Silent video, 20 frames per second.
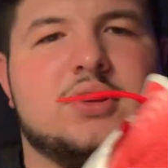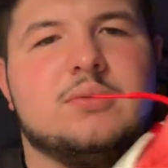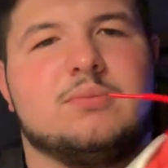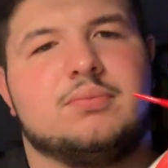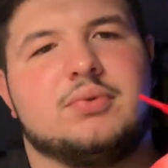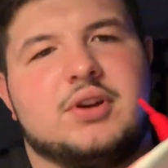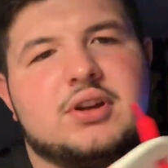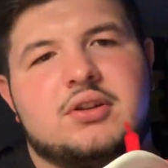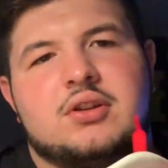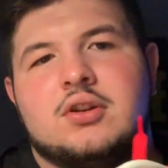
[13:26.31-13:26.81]

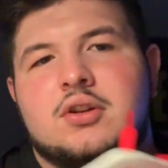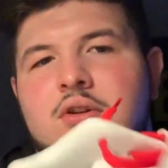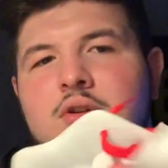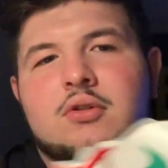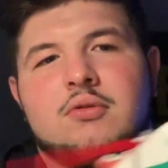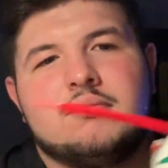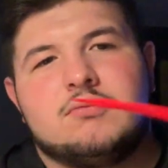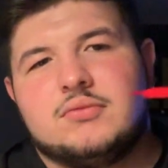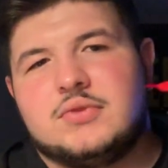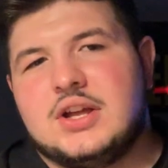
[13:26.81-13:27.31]
it. But
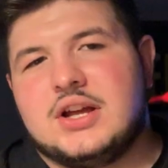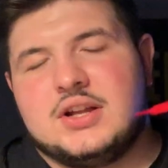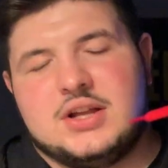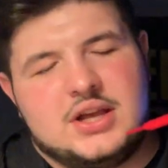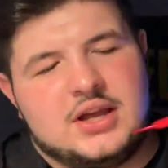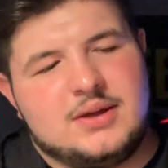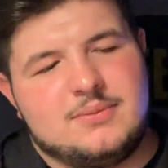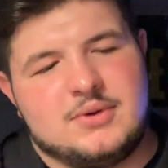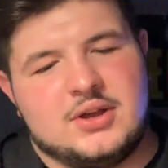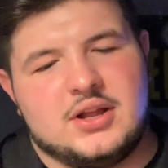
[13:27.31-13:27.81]
that,
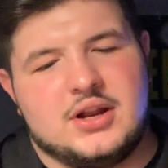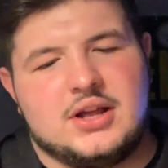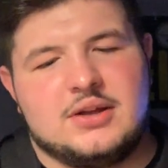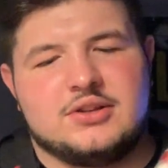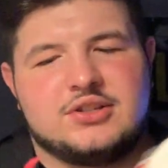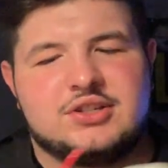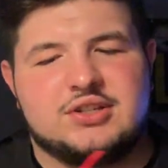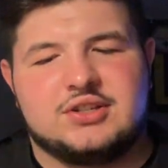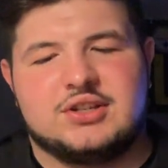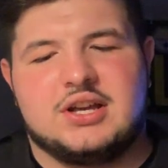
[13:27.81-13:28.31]
hey man,
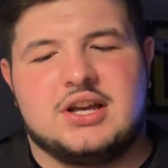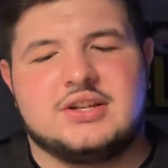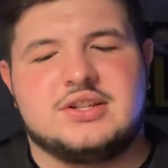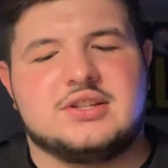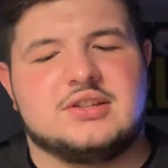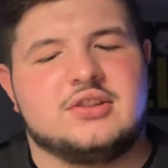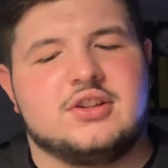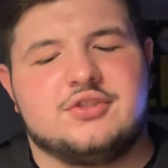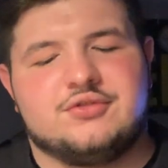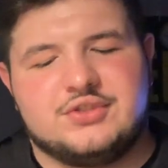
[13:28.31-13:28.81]
I just I
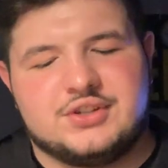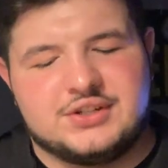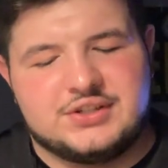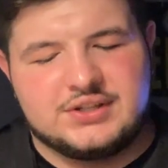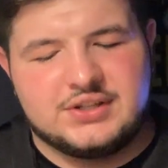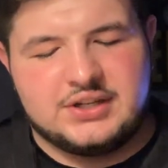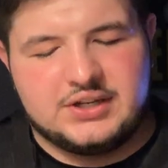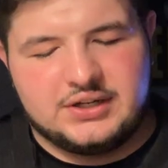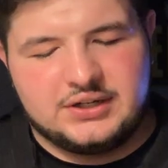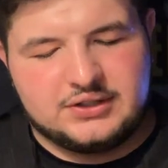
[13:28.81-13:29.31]
just love these
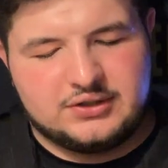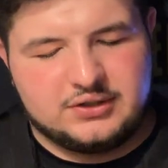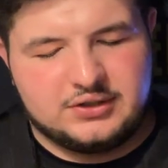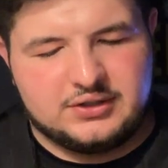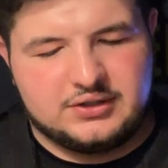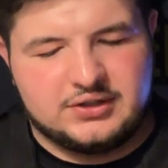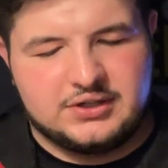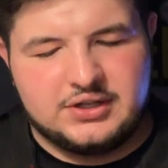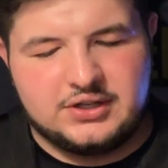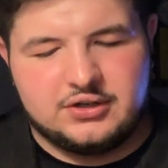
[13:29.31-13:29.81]
sneaks
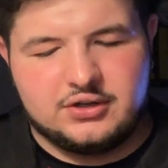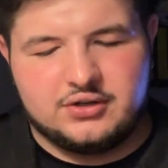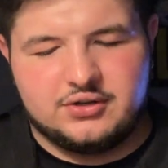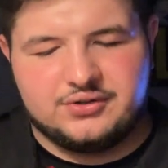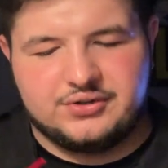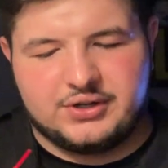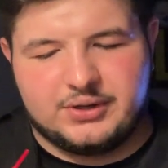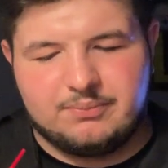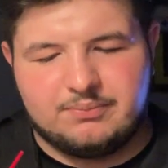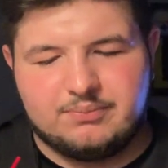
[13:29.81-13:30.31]

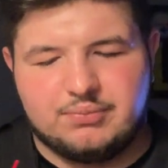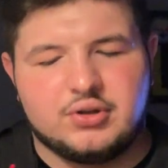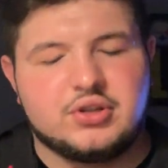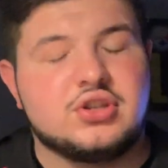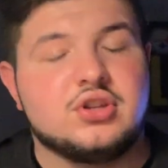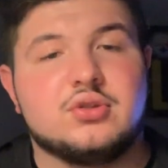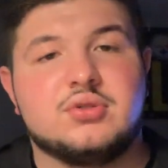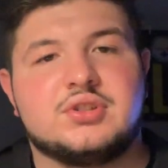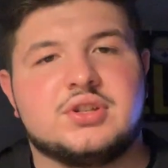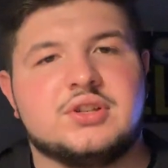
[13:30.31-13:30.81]
sneakers. I put
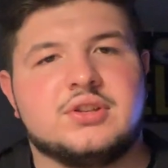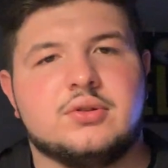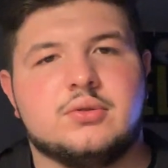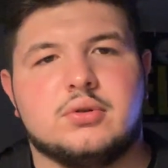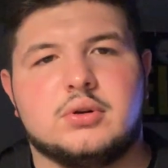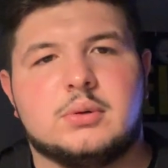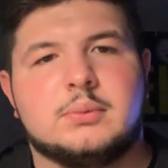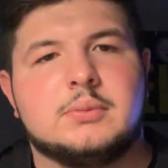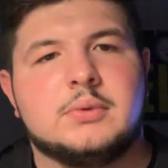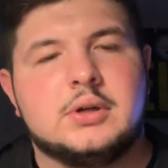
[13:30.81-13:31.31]
use into
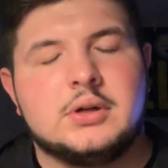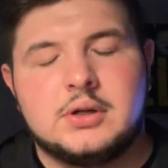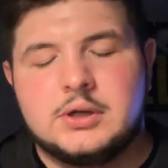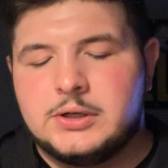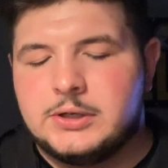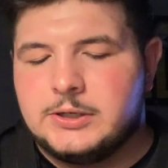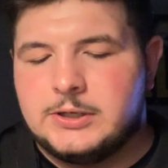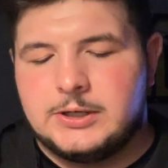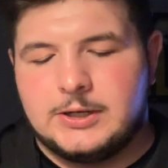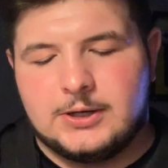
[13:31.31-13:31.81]
them.
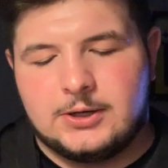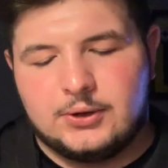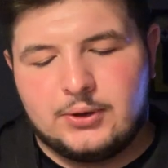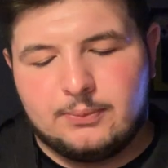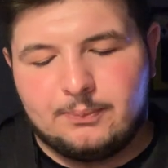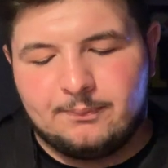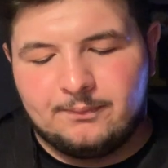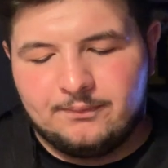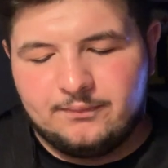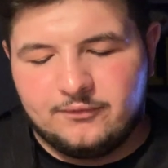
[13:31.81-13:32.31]

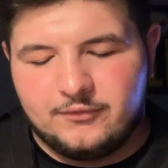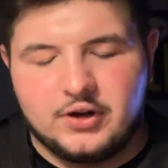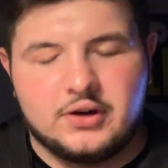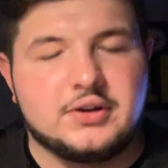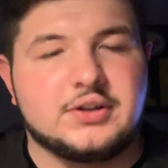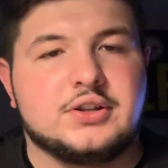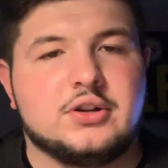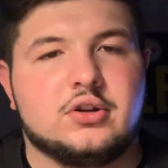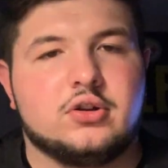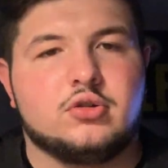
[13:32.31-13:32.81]
Um,
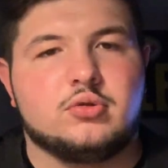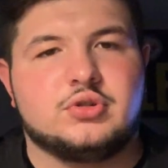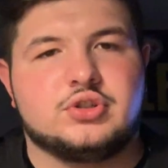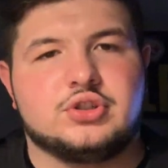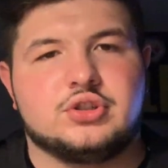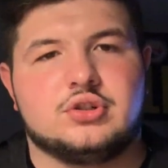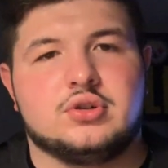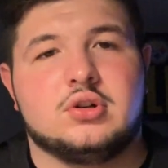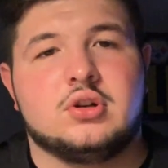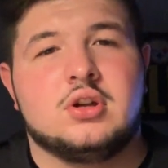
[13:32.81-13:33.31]
very dope
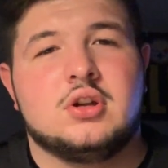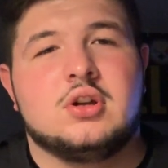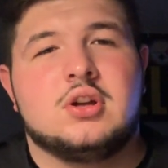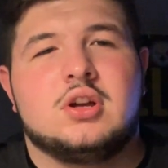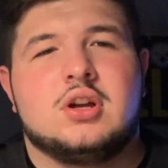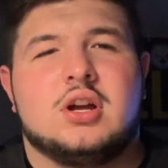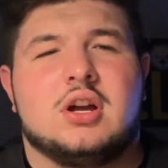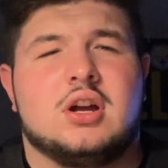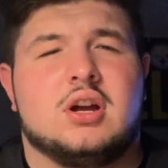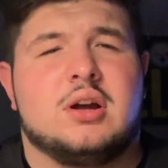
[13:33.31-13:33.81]
shoe.
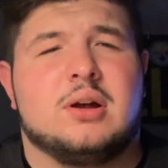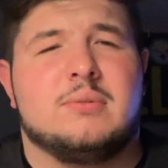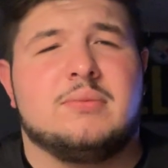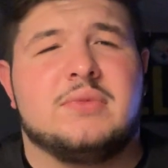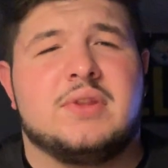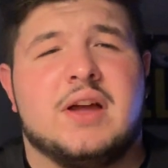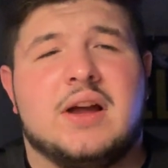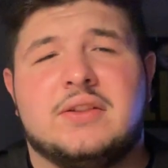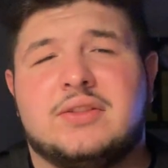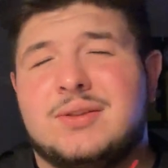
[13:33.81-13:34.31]
Um,
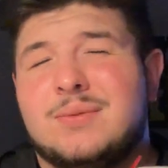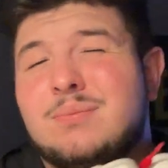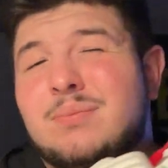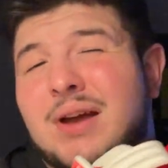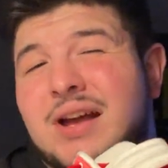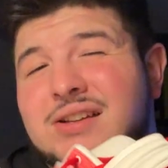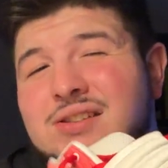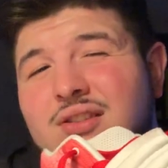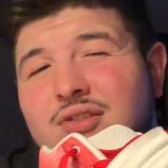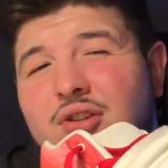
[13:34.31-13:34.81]
not the
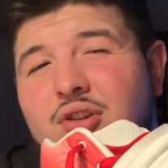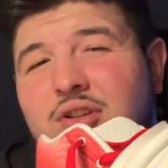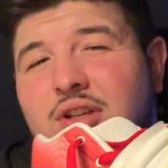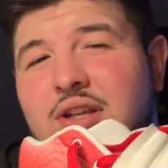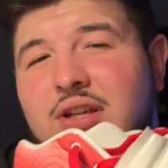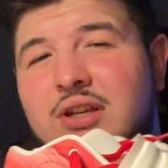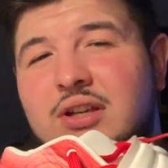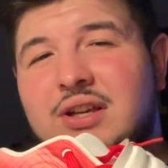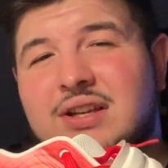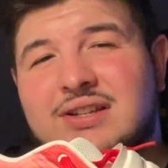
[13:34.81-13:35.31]
best
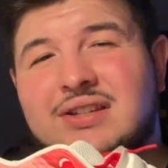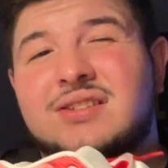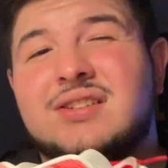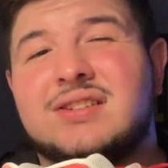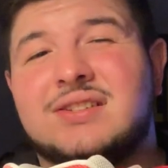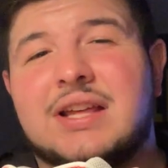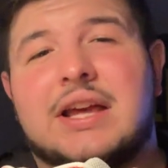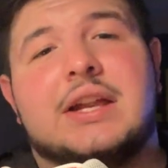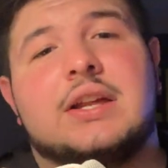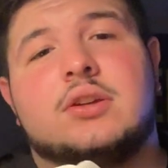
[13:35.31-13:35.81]
looking
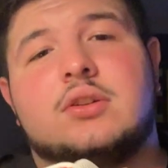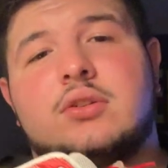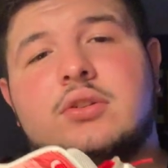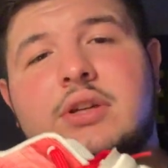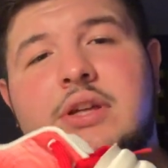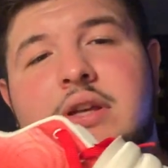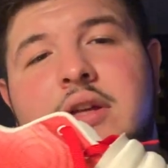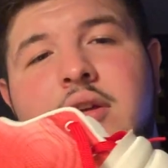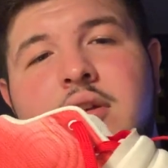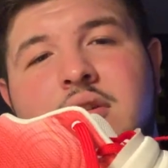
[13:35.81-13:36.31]

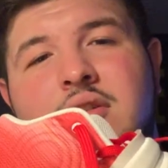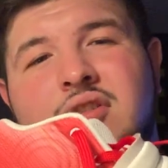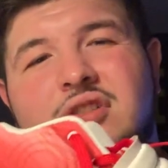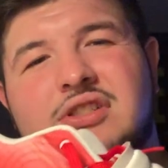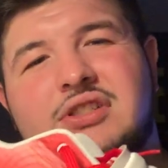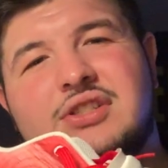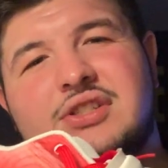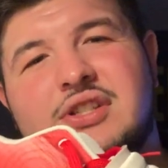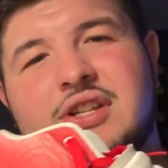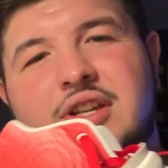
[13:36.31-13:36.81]
aesthetically
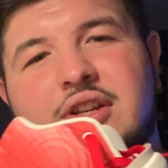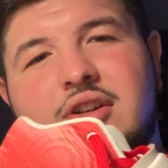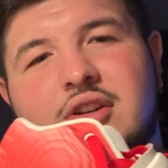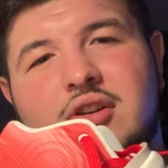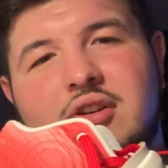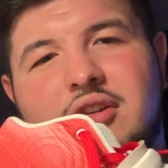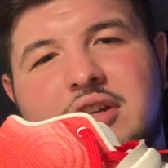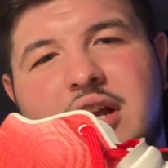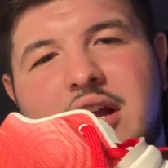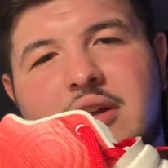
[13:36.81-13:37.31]

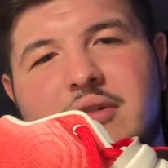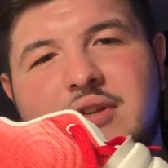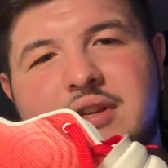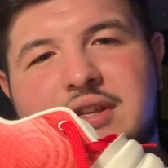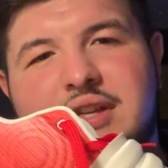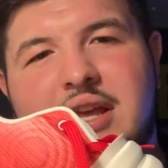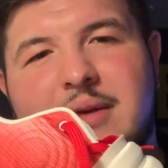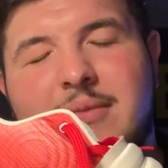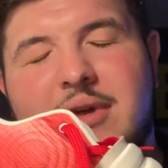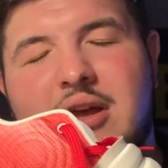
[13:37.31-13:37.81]
sneaker
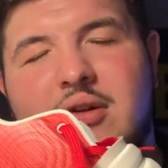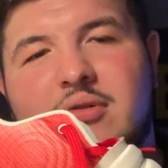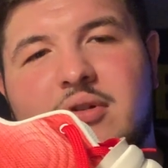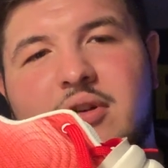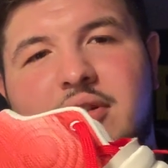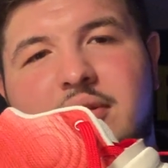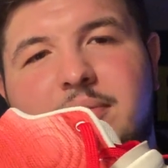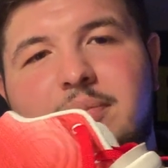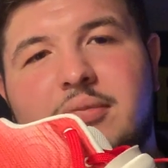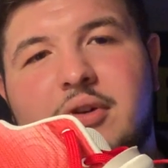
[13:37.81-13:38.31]
Kyrie's came out
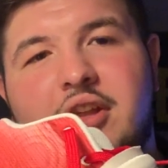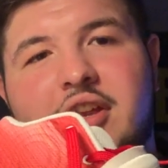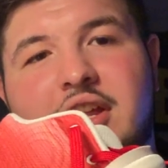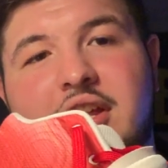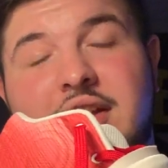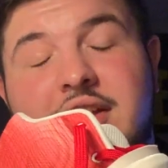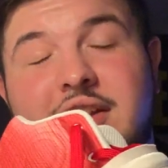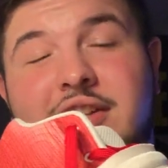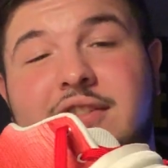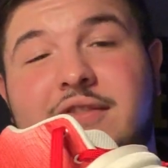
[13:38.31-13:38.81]
with, but
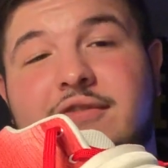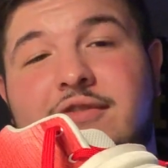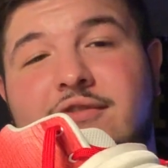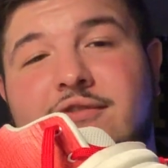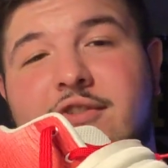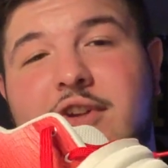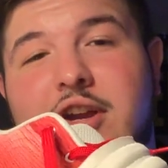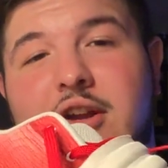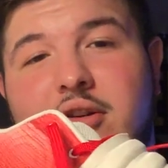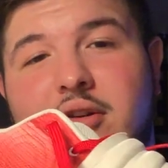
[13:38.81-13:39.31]
it is
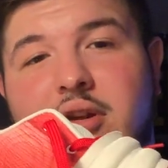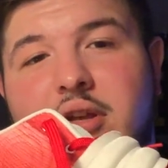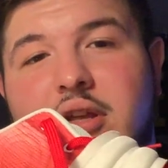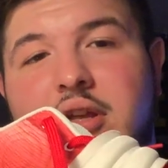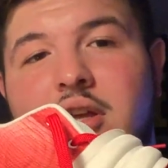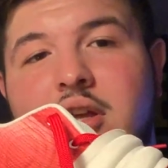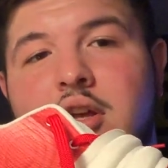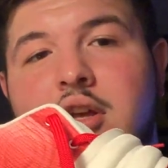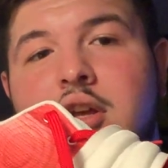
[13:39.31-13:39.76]
very